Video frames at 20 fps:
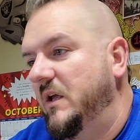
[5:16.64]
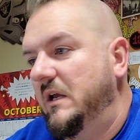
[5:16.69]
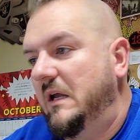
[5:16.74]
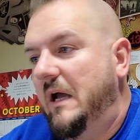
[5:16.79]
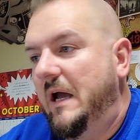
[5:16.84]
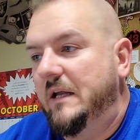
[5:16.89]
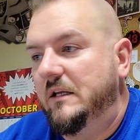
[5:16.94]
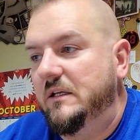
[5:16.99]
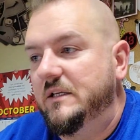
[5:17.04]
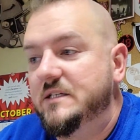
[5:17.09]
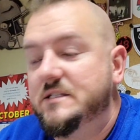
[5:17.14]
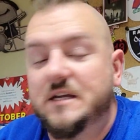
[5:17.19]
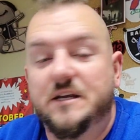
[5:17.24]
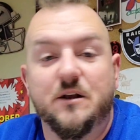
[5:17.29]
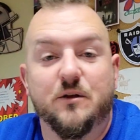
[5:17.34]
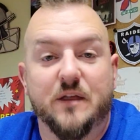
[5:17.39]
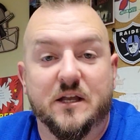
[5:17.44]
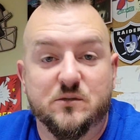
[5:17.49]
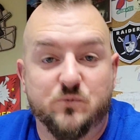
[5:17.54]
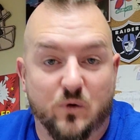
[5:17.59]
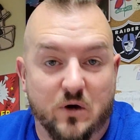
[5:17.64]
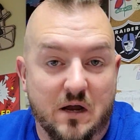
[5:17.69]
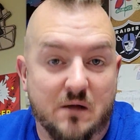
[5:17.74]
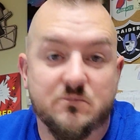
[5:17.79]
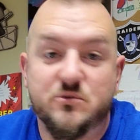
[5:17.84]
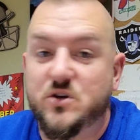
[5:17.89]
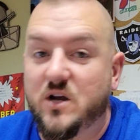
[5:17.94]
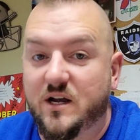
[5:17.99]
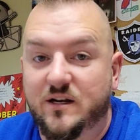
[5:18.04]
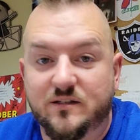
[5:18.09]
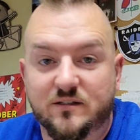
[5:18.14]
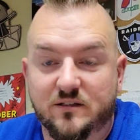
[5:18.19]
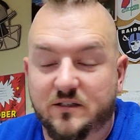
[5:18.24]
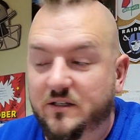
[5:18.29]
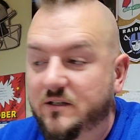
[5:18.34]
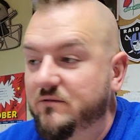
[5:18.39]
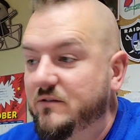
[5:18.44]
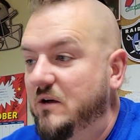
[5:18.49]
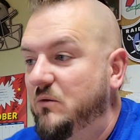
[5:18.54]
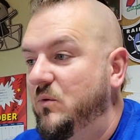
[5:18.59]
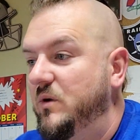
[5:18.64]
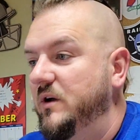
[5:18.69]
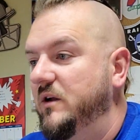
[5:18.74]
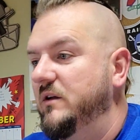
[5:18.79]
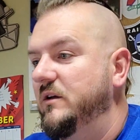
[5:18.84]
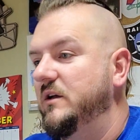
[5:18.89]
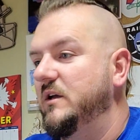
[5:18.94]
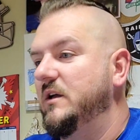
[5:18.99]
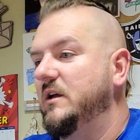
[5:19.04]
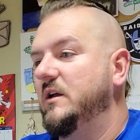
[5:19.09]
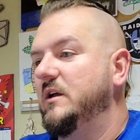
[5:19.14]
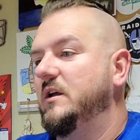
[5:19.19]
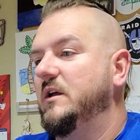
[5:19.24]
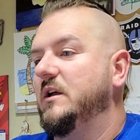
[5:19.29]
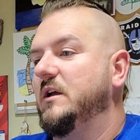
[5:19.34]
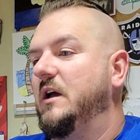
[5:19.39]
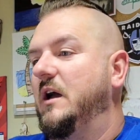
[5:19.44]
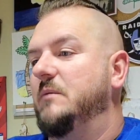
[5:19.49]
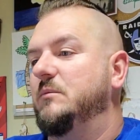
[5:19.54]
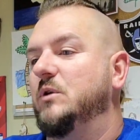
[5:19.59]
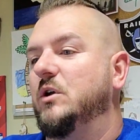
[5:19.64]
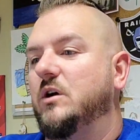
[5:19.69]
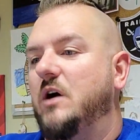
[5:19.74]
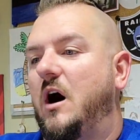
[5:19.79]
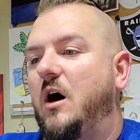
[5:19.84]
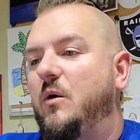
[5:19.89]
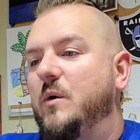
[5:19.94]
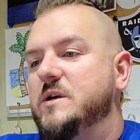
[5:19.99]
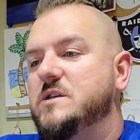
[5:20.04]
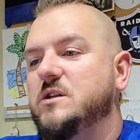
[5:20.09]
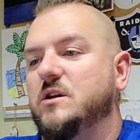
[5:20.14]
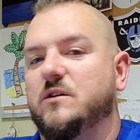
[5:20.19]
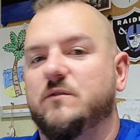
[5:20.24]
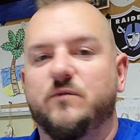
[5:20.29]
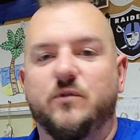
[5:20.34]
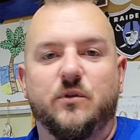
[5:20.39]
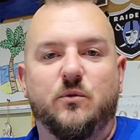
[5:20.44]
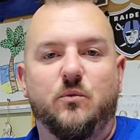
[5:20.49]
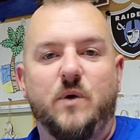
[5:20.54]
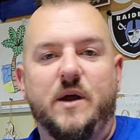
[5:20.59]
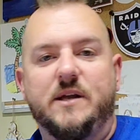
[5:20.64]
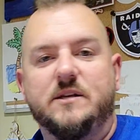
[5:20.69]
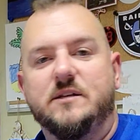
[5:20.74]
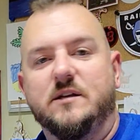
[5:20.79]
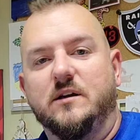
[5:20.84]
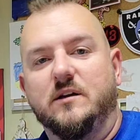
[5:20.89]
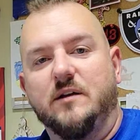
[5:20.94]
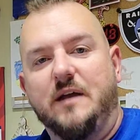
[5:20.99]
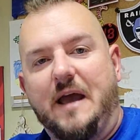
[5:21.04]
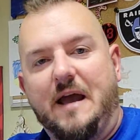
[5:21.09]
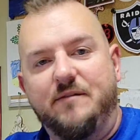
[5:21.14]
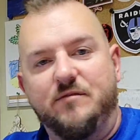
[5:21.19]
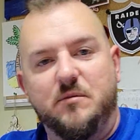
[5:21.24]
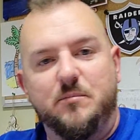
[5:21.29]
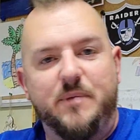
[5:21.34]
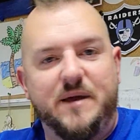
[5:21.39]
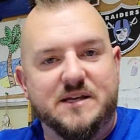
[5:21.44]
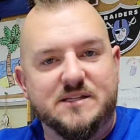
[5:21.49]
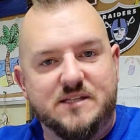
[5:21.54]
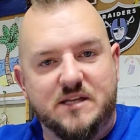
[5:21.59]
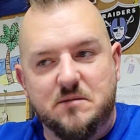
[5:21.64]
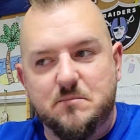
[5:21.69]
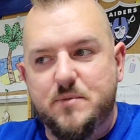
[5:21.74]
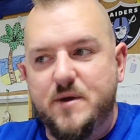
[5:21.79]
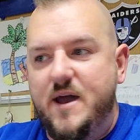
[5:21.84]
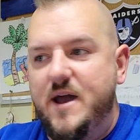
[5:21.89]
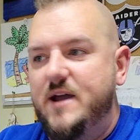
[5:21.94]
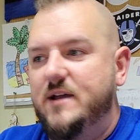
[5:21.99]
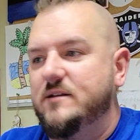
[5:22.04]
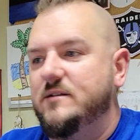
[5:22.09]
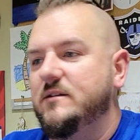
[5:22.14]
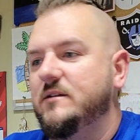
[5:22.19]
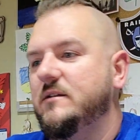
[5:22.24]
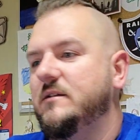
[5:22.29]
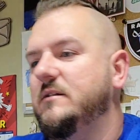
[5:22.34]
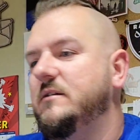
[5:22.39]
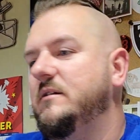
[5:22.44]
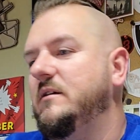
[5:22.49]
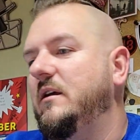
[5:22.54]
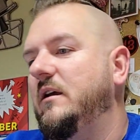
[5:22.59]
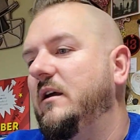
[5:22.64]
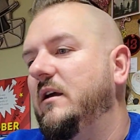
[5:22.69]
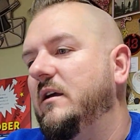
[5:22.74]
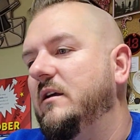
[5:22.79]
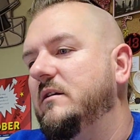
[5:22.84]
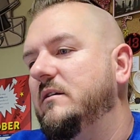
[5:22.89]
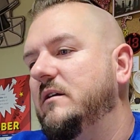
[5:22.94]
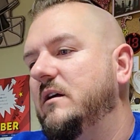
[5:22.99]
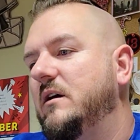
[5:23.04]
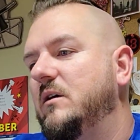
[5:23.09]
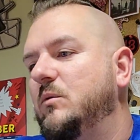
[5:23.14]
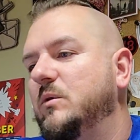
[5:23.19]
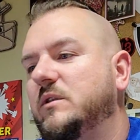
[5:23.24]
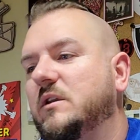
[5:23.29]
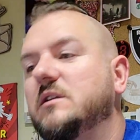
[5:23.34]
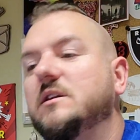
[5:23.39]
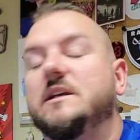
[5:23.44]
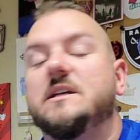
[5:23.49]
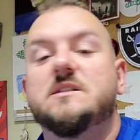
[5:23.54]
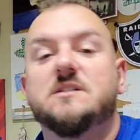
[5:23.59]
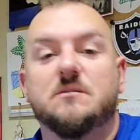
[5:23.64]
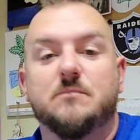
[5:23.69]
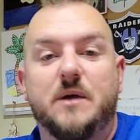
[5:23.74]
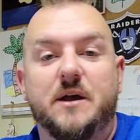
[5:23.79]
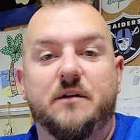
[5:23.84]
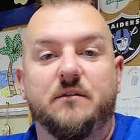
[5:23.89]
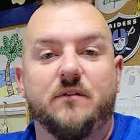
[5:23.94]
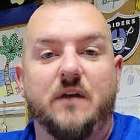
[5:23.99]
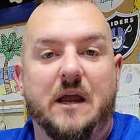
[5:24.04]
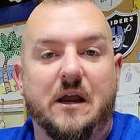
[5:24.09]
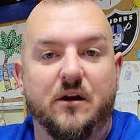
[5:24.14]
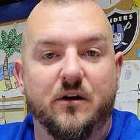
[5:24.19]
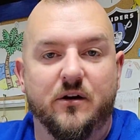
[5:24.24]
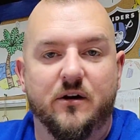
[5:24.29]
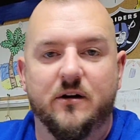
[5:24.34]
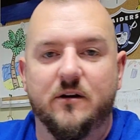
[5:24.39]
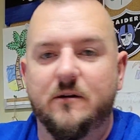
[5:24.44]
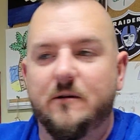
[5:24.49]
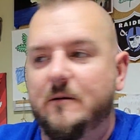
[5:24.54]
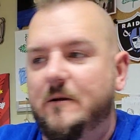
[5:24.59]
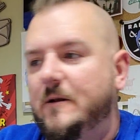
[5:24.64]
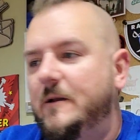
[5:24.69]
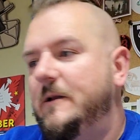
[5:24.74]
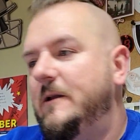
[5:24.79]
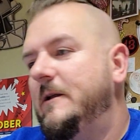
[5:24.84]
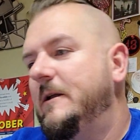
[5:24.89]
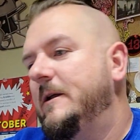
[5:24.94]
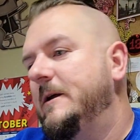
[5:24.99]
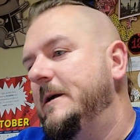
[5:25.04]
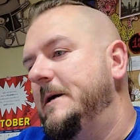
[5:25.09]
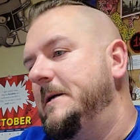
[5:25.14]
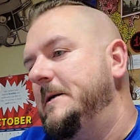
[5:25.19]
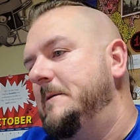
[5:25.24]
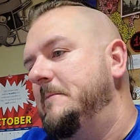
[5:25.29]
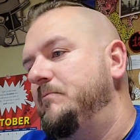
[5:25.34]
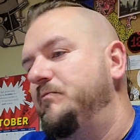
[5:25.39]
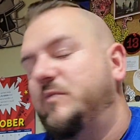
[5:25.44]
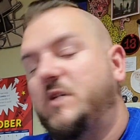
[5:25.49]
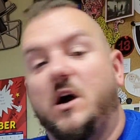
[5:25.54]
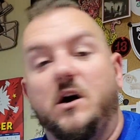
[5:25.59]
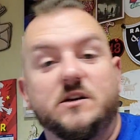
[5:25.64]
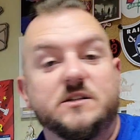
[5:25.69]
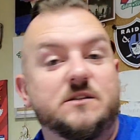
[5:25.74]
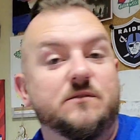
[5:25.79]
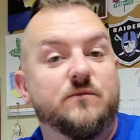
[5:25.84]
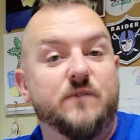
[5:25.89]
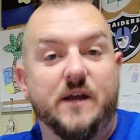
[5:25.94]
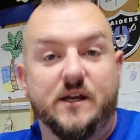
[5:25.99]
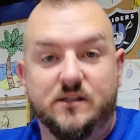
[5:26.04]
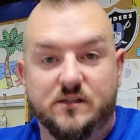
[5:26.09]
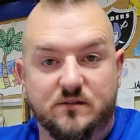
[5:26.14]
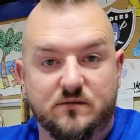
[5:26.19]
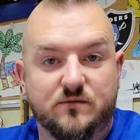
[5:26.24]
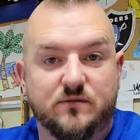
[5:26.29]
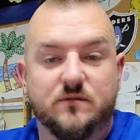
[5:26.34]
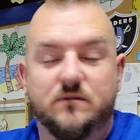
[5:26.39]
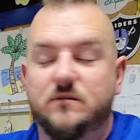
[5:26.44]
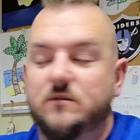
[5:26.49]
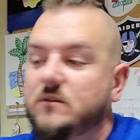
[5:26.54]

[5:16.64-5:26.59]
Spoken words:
At least I know that's where I'm trying to live. I'm always looking for the way to have the best impact and with the least amount of error, cost effective.